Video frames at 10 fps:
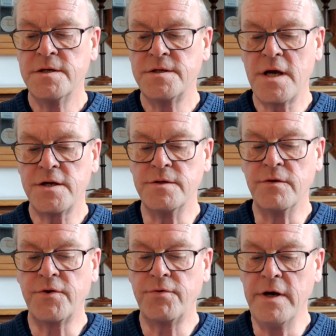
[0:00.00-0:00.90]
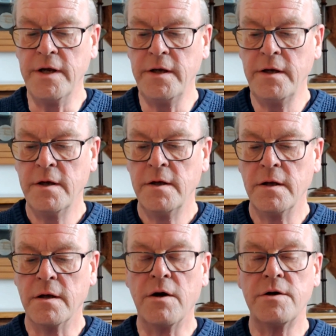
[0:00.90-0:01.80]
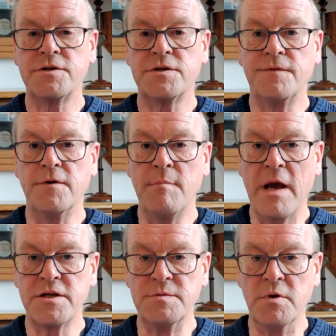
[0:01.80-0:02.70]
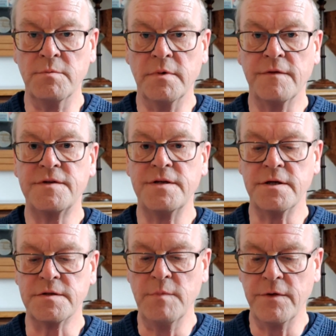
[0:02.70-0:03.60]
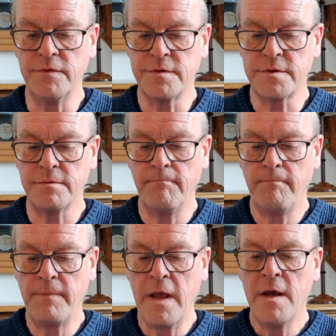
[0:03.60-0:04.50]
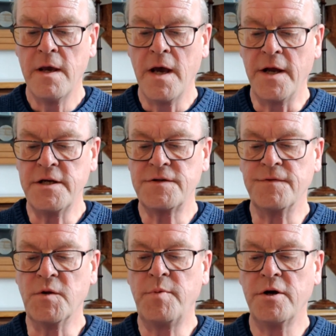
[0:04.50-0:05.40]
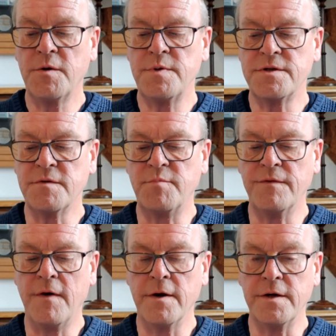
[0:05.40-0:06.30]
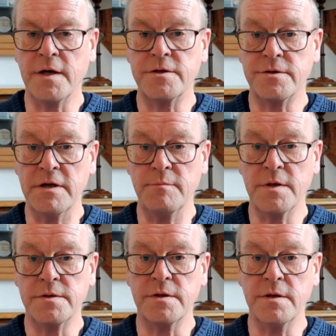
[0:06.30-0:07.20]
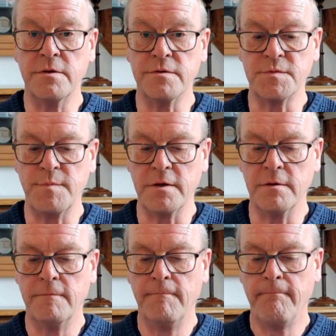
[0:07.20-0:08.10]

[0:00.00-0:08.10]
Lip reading: Section 3 lasts for a maximum of 6 months and is for the purpose of providing treatment in hospital.